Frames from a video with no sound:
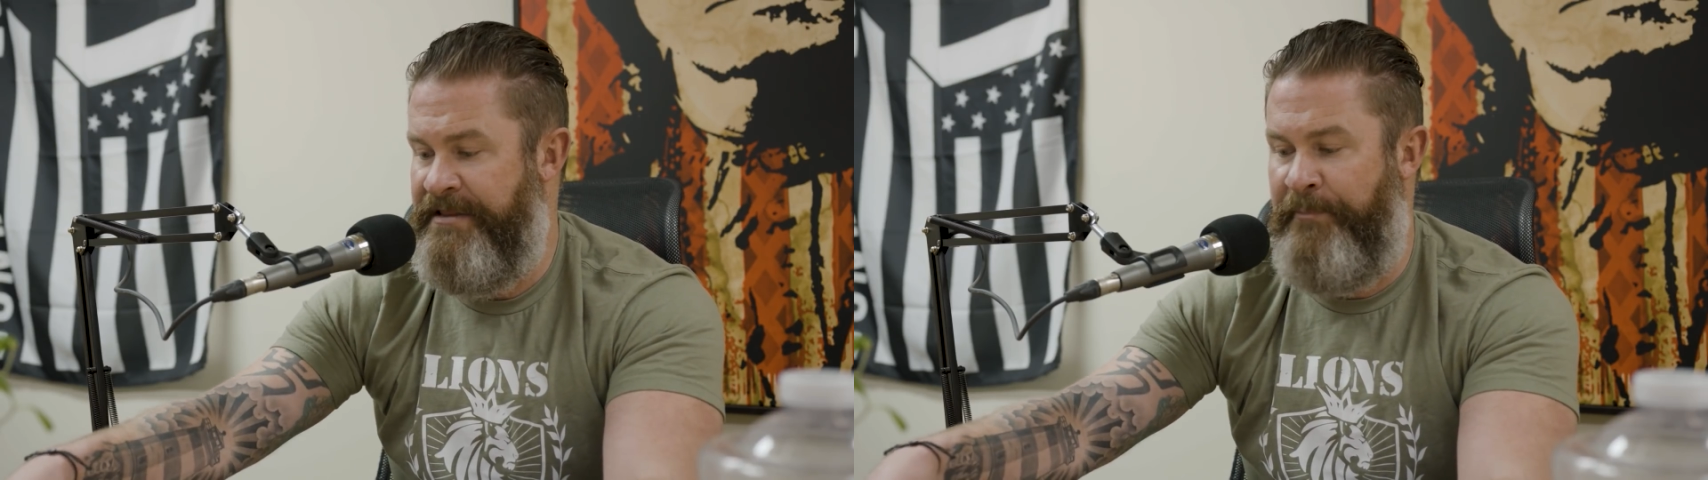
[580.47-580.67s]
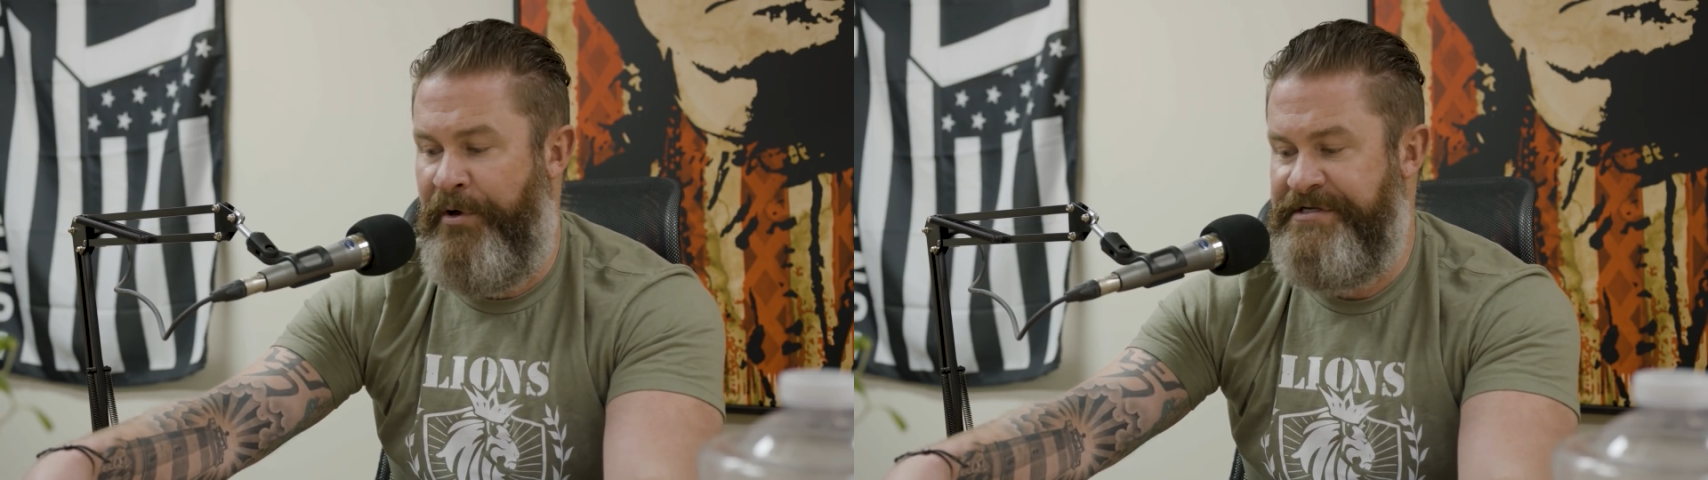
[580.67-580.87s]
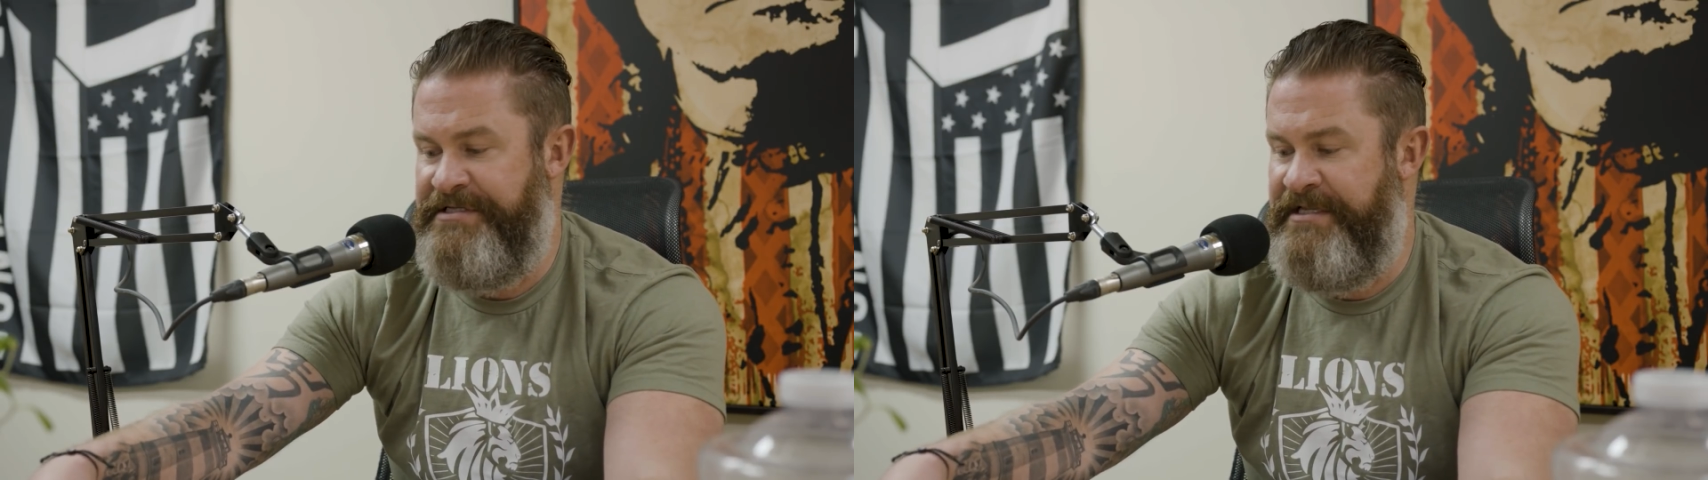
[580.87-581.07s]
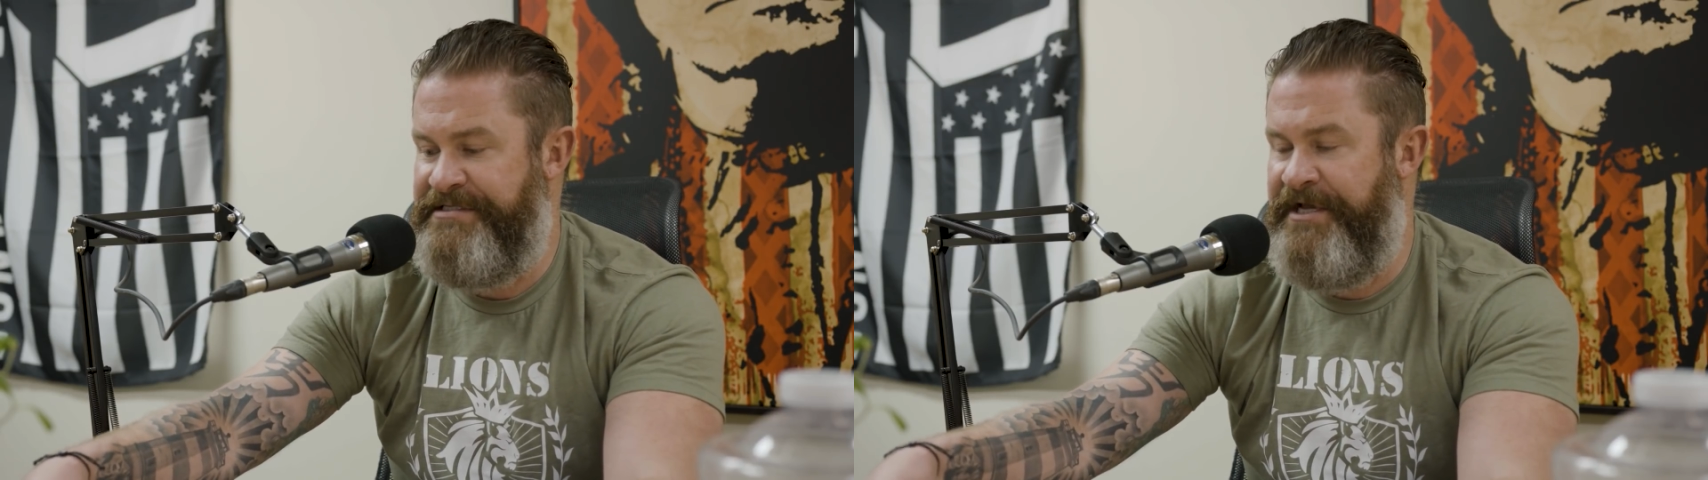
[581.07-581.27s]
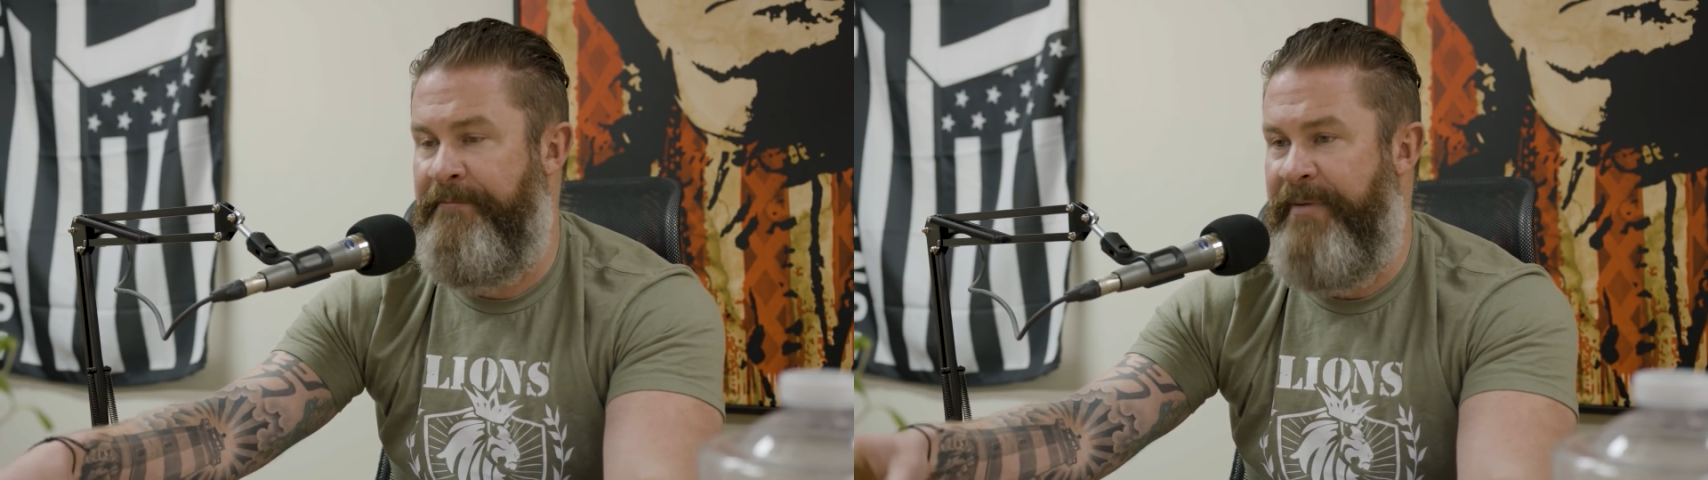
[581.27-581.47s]
And the person
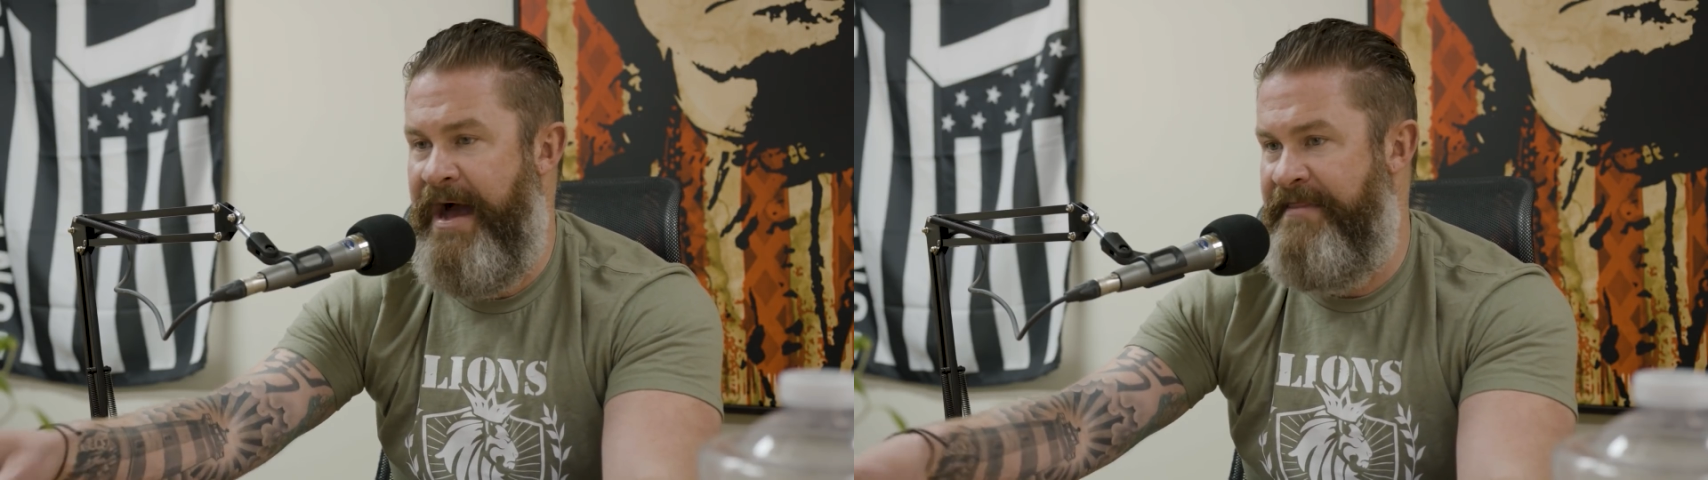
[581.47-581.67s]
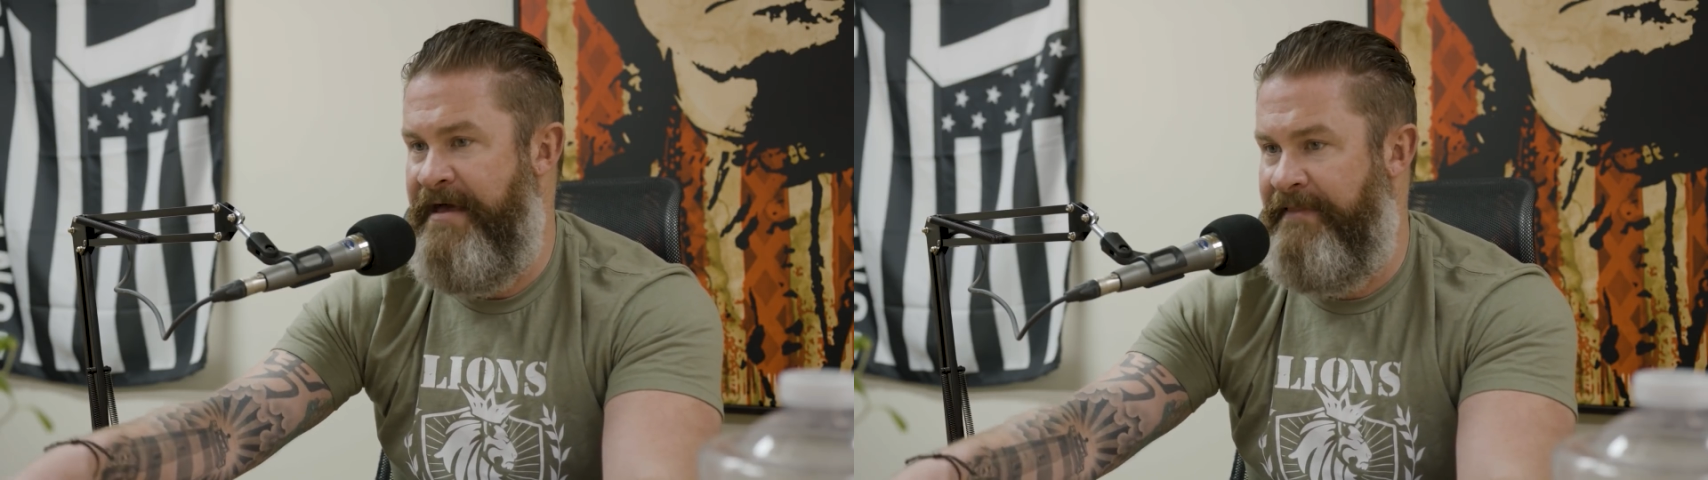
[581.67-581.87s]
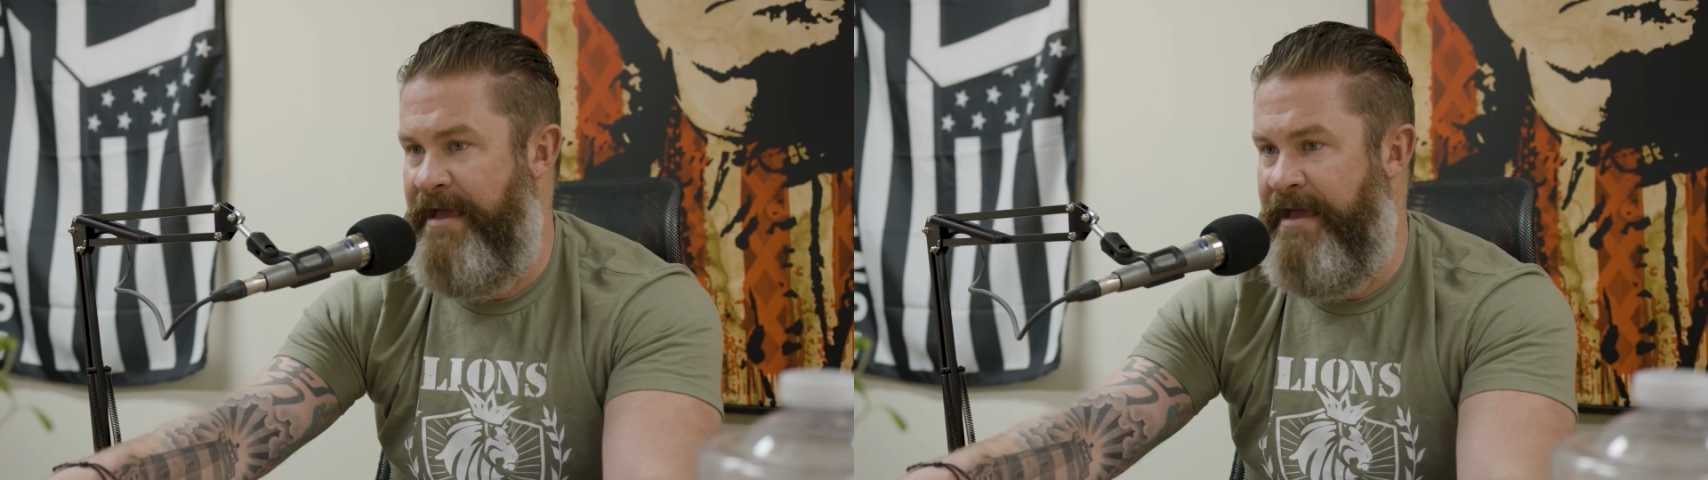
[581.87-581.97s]
that's going to buy that